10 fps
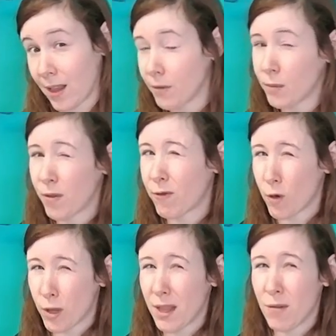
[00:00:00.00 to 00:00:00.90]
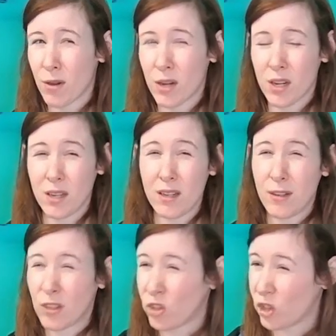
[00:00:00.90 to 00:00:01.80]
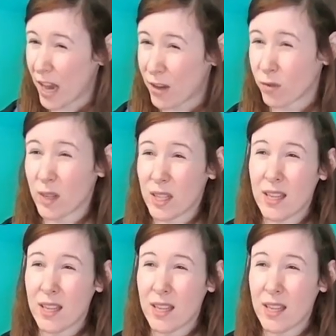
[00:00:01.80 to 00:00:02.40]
That was before they were general,